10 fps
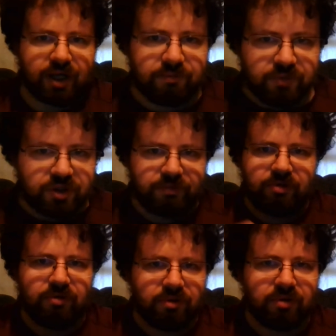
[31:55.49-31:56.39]

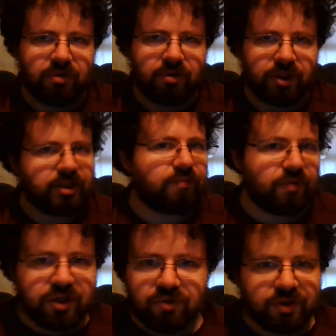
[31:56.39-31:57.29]
atmosphere, except
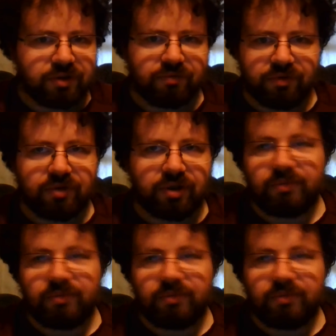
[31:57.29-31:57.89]
for humans, really.